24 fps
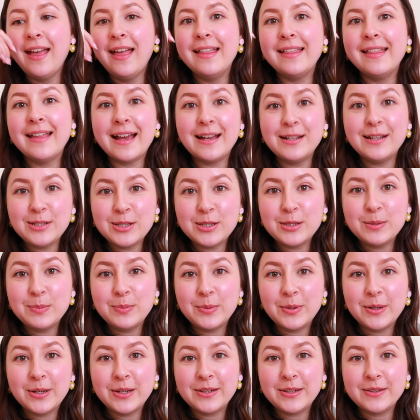that just
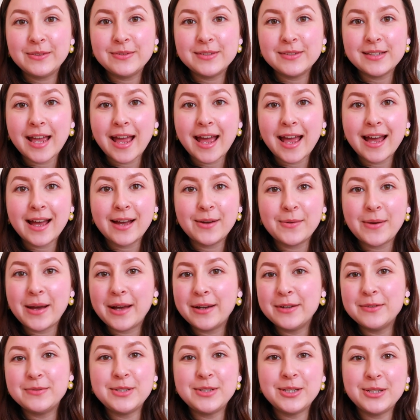proves how
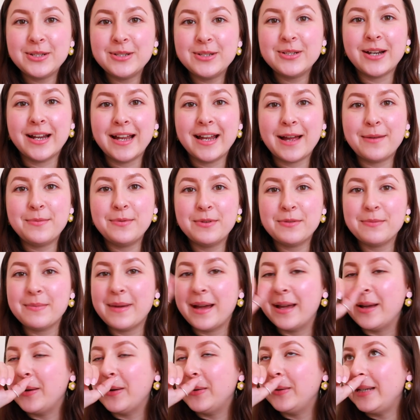out of touch I am with
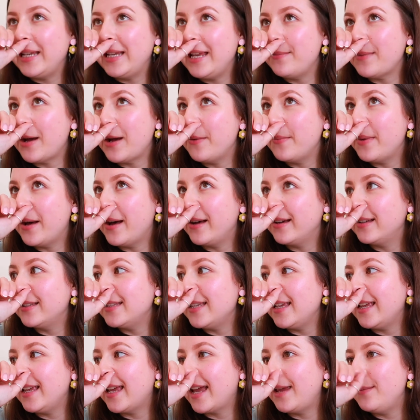my whole email
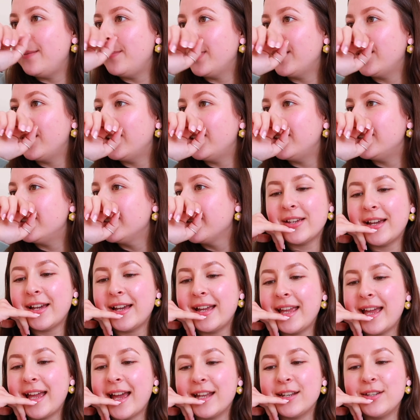marketing game, because
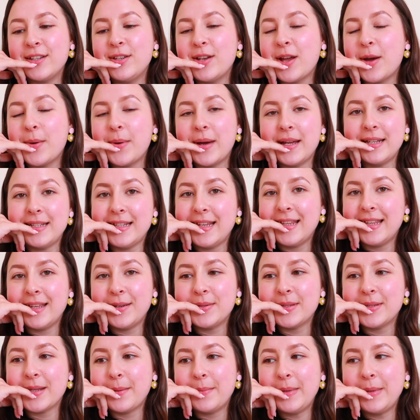I had no idea there
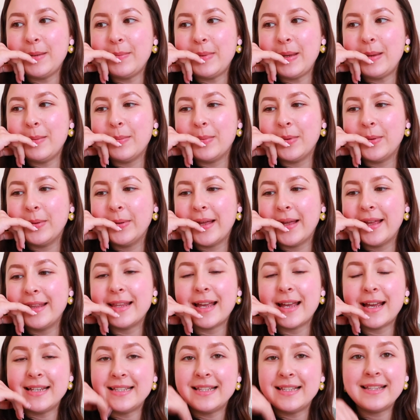was that many people, and
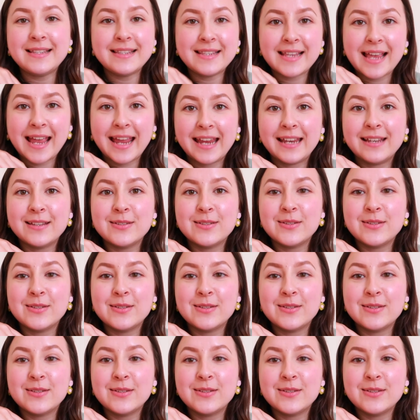that is insane.